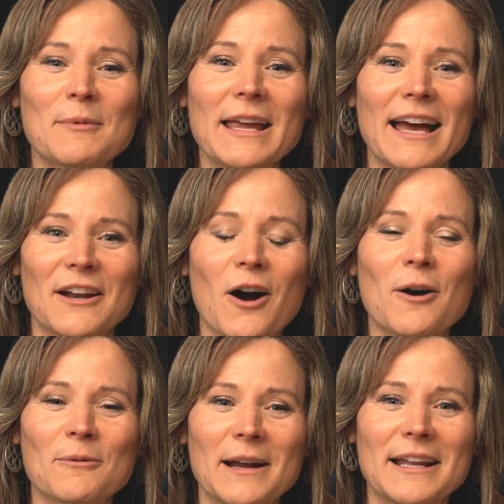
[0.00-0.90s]
we had
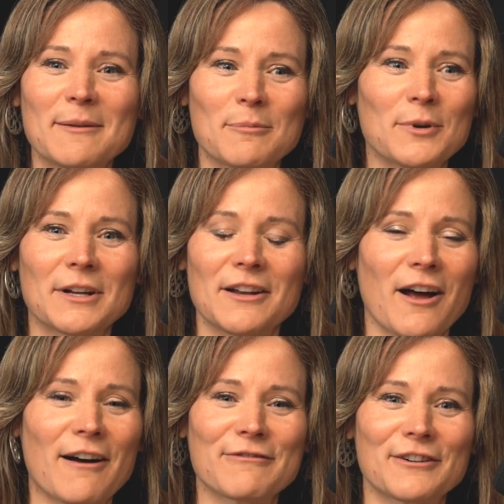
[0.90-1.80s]
already put an
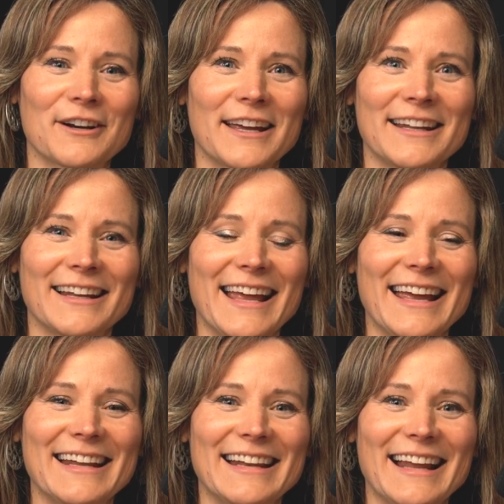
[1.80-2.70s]
offer in,
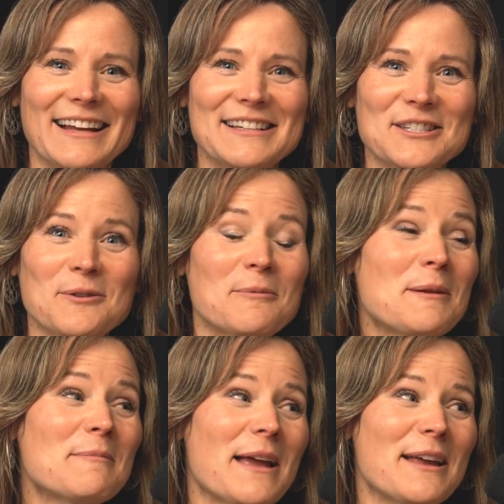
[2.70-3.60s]
and so
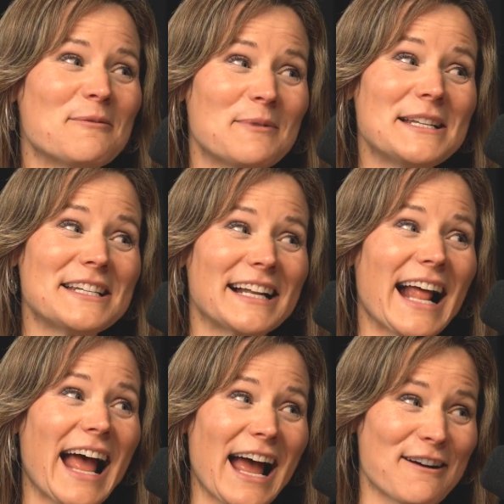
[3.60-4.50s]
we did
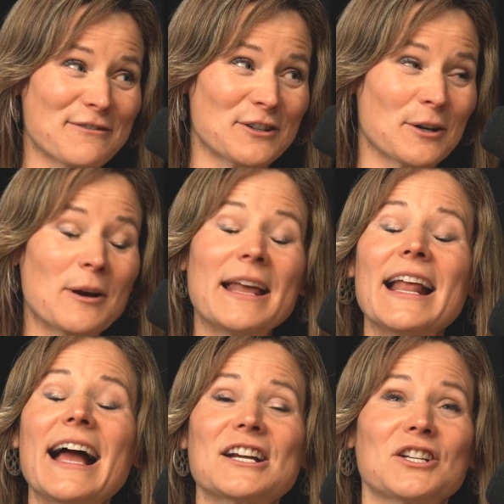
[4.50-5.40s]
it after.
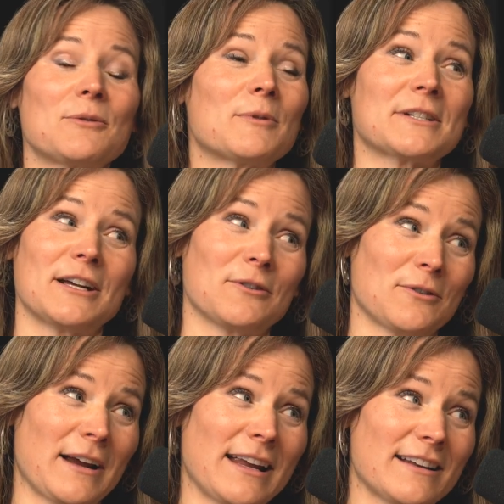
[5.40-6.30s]
It actually worked out
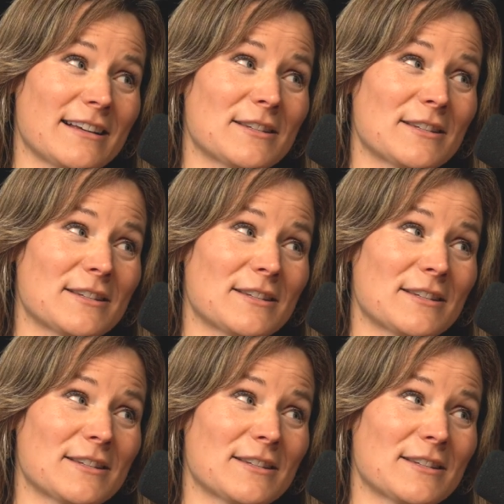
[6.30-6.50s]
great.